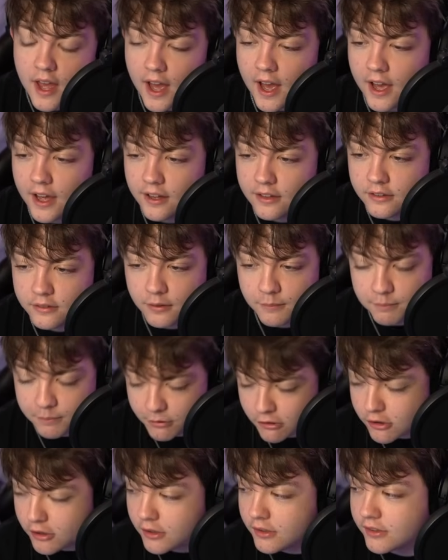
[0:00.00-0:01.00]
and
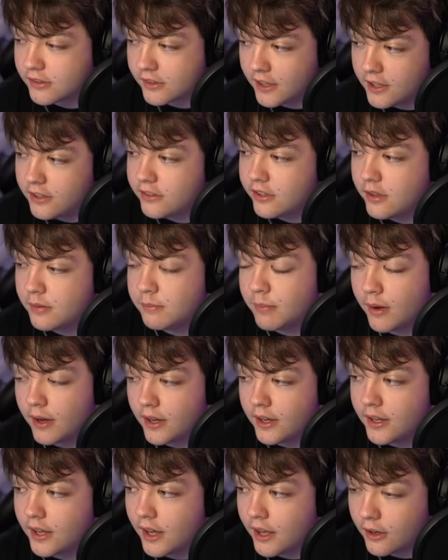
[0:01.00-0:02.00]
pretty slated
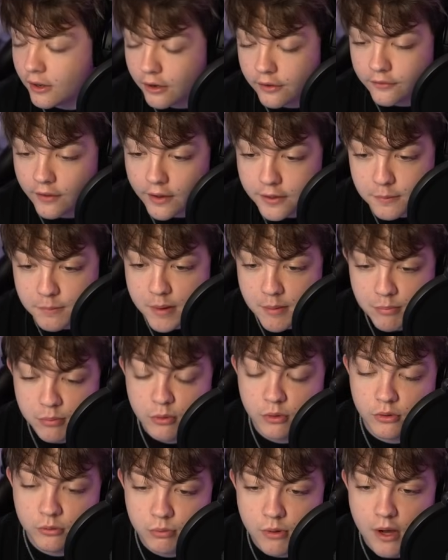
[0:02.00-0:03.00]
by a lot of other people
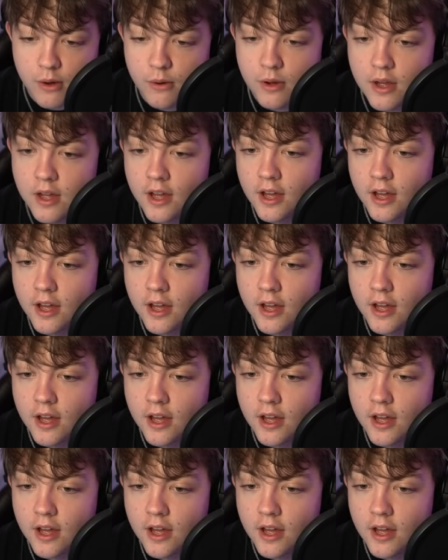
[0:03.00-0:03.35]
as well,